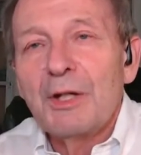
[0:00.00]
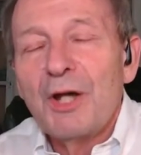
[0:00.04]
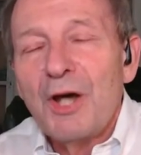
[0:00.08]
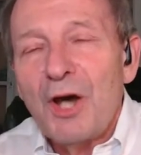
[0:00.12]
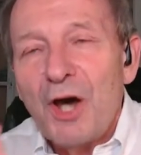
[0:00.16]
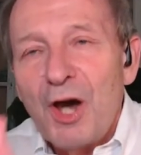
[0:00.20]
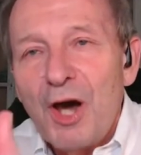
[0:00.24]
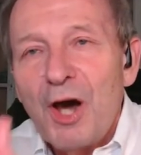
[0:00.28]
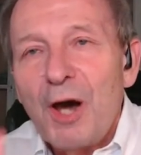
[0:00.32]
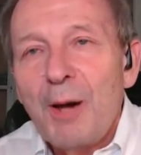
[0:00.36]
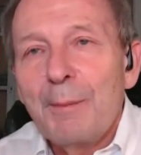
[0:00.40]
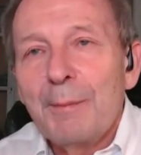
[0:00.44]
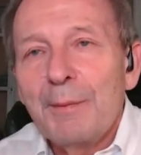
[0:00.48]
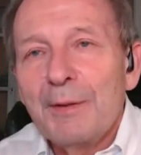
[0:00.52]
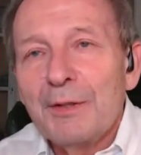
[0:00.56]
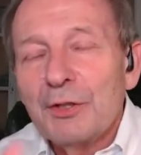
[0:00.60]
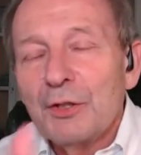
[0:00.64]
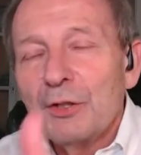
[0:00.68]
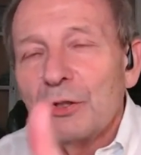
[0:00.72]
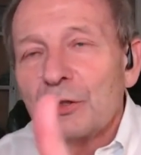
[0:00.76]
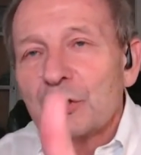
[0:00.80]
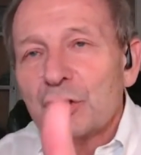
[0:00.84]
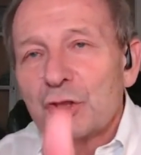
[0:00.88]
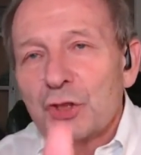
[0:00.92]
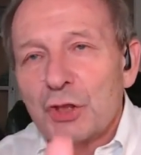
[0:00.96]
armor,
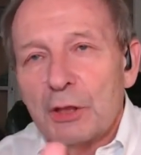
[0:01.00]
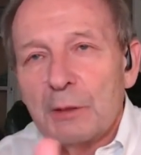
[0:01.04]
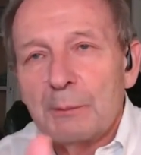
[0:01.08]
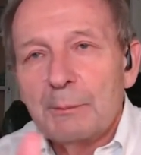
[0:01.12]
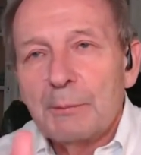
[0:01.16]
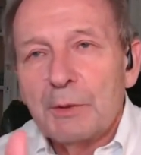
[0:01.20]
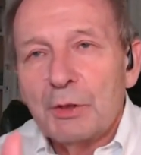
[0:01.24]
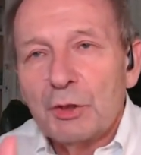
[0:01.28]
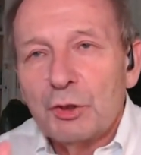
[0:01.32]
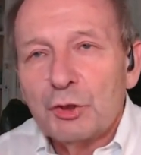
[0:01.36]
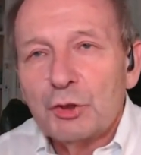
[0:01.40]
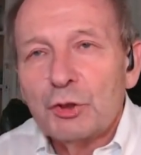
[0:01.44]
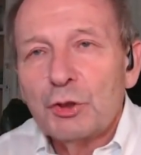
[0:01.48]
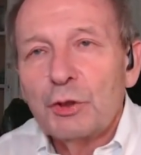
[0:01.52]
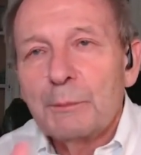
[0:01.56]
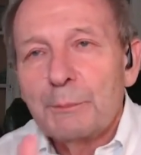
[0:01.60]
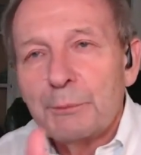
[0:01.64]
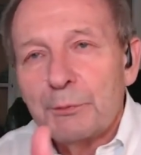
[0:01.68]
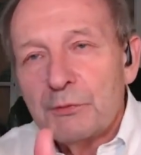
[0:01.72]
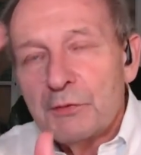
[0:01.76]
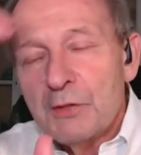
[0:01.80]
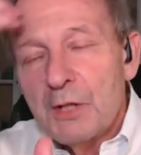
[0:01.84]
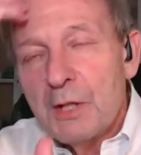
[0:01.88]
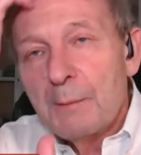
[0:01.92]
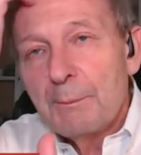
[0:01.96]
not German
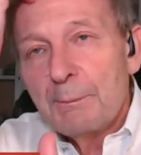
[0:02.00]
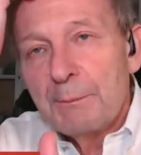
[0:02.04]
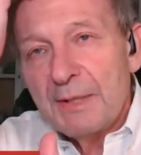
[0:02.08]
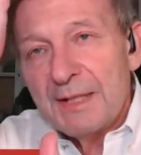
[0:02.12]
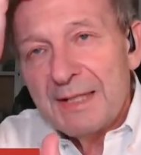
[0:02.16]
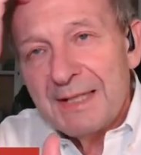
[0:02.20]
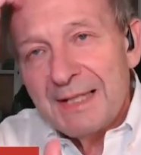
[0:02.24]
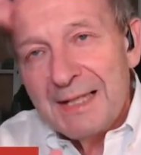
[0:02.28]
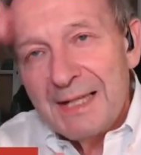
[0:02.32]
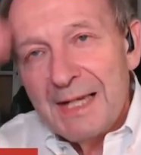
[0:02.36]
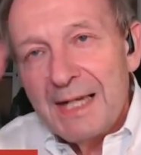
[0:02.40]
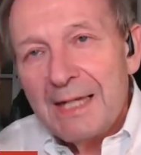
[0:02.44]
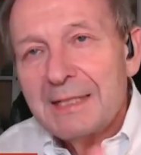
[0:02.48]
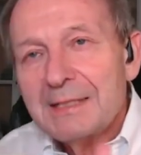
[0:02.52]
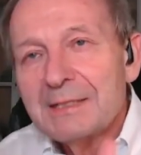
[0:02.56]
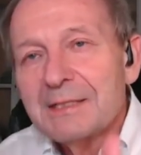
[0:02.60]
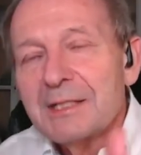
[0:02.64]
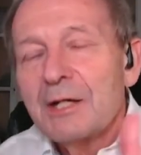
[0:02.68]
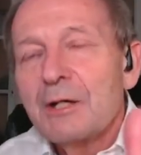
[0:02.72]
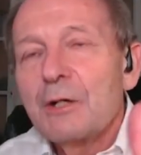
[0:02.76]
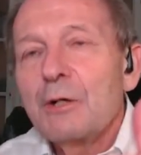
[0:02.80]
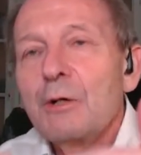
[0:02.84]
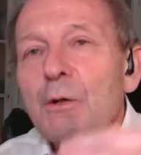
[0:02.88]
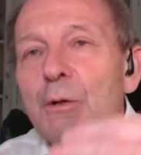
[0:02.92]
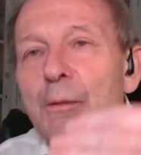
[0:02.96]
troops, but
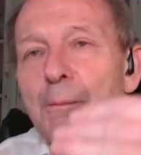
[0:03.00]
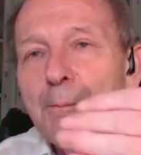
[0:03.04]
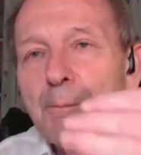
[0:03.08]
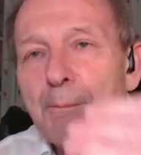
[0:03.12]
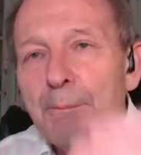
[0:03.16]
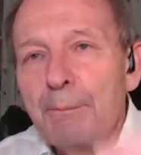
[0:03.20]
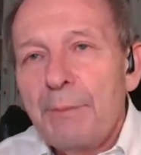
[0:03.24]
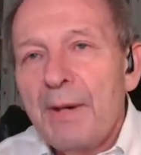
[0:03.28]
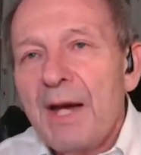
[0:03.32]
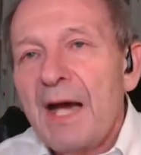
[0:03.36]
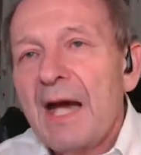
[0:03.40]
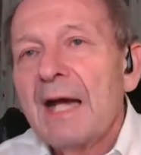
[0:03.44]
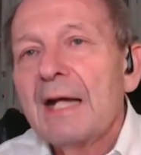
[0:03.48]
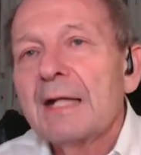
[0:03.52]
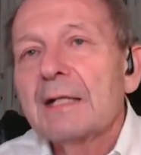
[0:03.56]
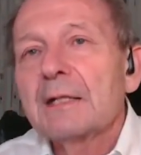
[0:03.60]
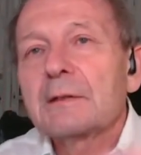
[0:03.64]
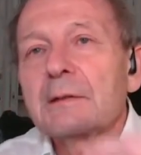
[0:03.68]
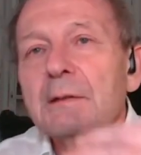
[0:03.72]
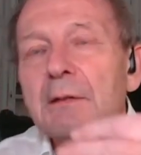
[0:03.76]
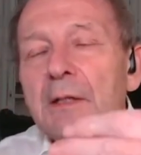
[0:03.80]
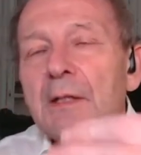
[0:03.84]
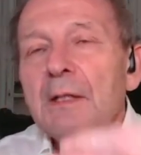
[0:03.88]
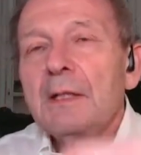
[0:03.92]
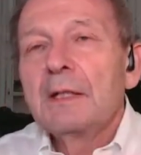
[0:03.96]

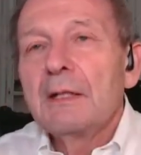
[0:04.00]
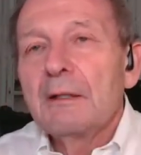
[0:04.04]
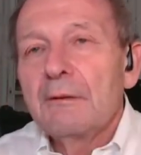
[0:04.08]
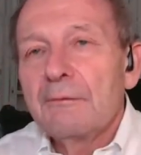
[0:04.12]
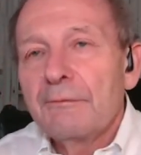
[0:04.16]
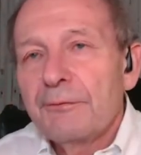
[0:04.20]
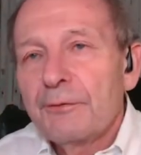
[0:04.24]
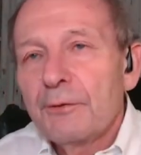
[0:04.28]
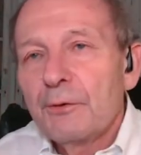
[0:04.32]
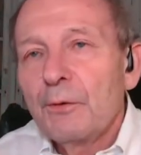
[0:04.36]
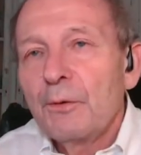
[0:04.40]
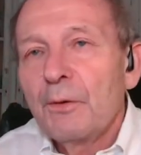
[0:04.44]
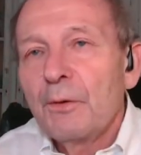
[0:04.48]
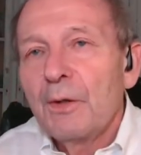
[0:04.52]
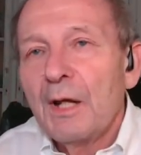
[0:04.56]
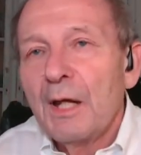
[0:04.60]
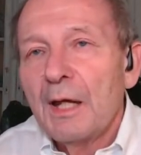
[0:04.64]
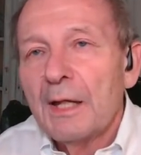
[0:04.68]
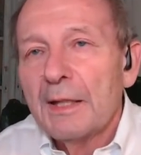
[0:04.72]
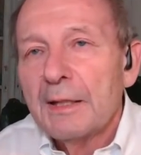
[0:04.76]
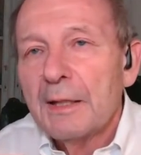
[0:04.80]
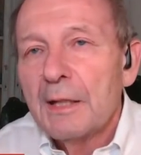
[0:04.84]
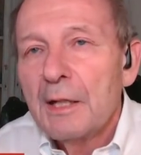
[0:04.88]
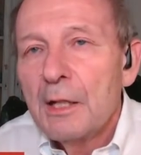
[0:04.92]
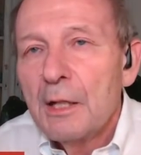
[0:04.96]
NATO-backed, if you
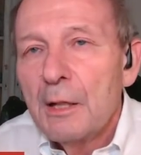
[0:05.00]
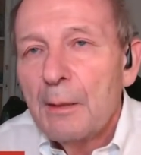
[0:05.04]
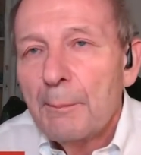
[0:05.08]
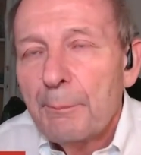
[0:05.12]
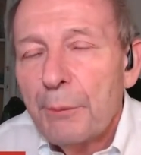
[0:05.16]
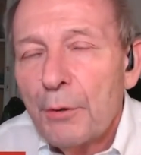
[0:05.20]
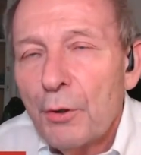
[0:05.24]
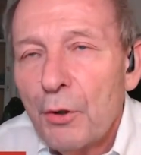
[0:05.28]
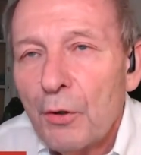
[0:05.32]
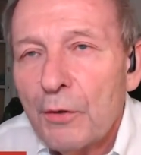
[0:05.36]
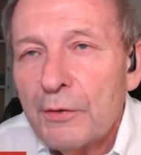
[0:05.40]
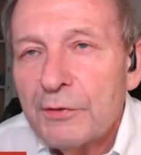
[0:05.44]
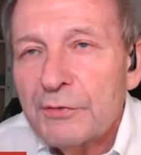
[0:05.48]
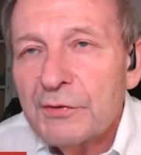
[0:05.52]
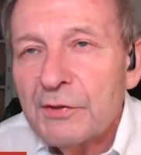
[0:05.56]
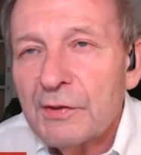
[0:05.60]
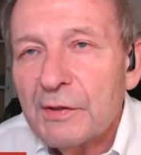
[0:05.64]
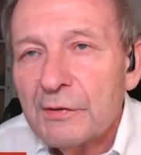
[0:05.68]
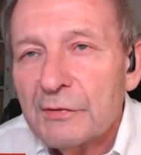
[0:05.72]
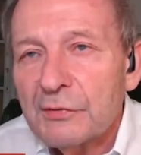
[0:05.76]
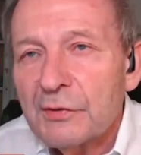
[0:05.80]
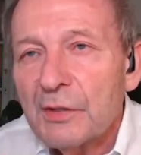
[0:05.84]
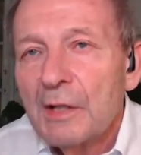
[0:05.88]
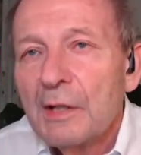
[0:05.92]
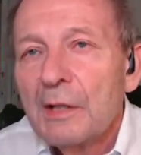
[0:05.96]
like,
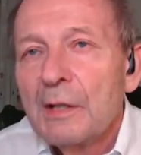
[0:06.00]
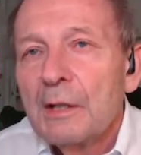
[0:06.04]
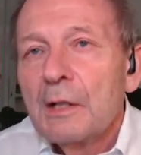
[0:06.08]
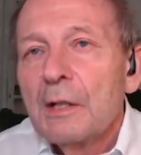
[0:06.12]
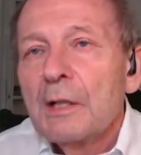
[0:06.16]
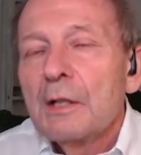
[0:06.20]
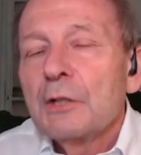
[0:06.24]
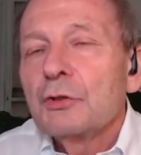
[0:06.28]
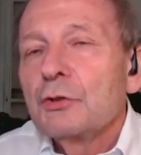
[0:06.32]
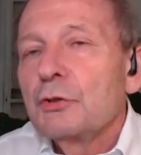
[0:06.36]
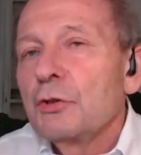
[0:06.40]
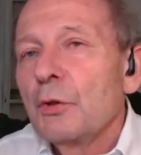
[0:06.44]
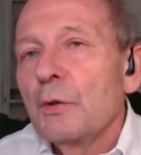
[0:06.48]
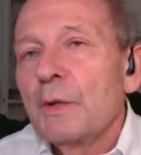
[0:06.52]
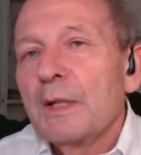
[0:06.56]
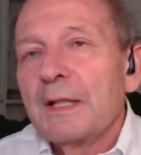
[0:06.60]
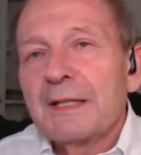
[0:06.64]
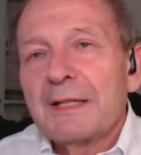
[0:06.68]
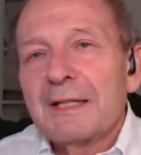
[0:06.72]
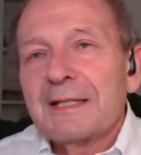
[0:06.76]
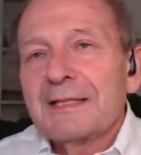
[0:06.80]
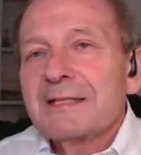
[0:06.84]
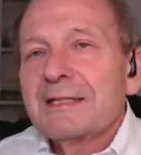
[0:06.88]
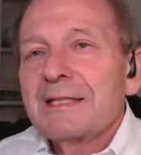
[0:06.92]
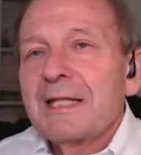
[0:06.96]
proxies,
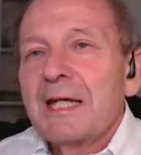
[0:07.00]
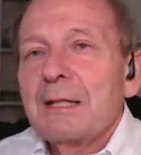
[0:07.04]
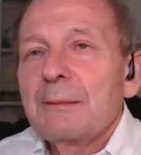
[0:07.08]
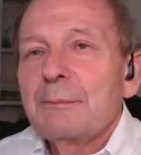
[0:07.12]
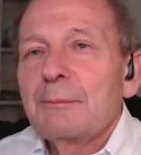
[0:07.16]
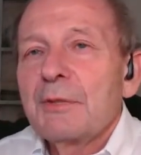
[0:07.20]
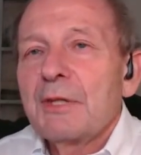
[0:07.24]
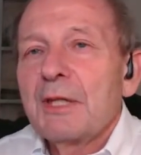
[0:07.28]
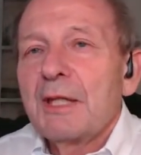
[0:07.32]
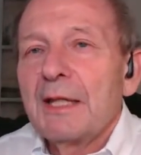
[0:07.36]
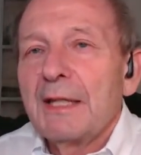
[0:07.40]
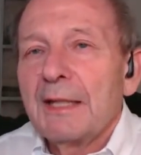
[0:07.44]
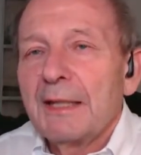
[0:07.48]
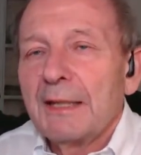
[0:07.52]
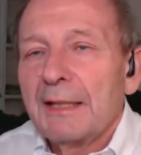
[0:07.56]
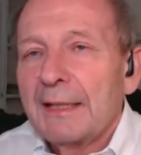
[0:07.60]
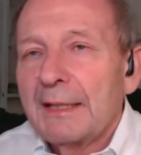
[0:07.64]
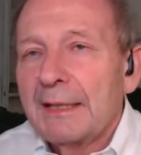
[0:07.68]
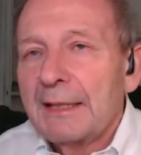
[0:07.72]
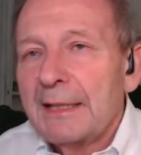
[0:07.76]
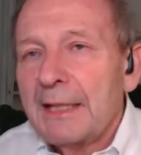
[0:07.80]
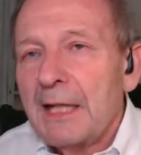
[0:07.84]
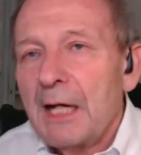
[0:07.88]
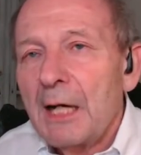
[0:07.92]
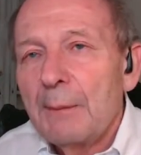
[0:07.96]
doing the same thing,
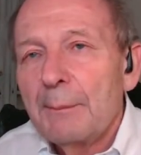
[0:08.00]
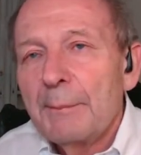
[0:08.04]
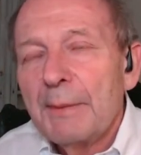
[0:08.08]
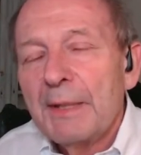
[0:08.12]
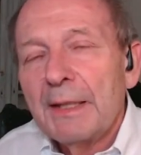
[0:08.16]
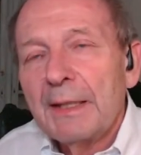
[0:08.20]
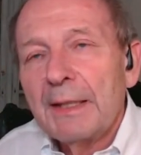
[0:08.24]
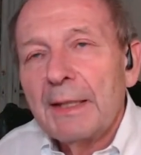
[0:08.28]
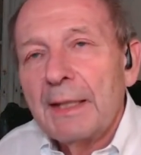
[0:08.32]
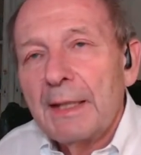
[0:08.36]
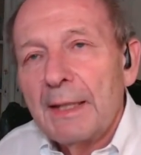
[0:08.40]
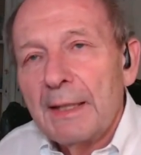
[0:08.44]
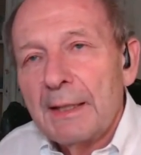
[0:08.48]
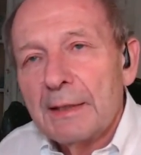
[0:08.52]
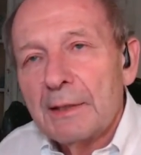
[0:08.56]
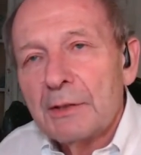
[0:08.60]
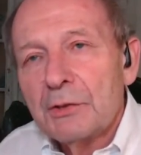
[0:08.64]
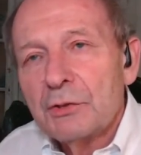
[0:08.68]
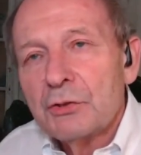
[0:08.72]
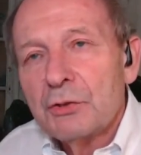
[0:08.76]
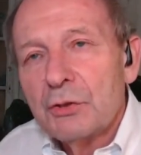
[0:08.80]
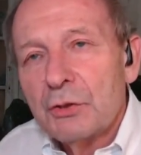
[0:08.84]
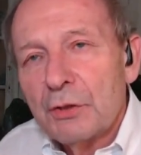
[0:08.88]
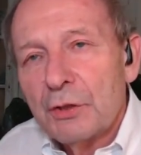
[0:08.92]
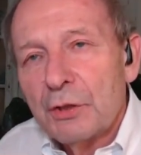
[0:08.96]
coming
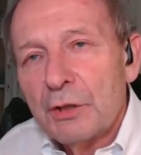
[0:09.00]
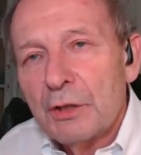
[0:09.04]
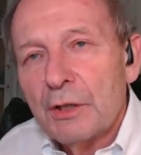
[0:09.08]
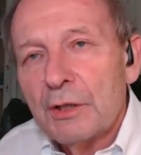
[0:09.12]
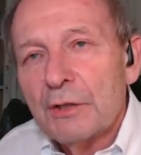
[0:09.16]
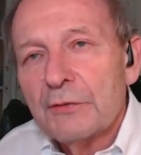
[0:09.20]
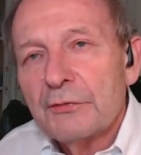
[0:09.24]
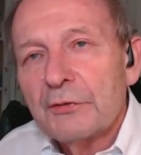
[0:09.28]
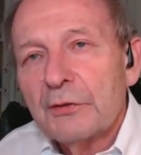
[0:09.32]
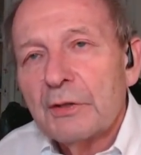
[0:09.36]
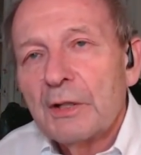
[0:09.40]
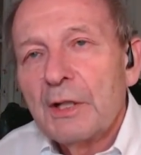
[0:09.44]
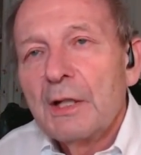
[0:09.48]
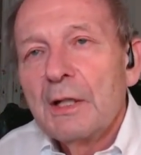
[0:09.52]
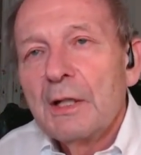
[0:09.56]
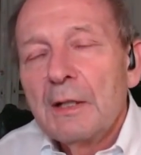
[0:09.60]
into Kursk.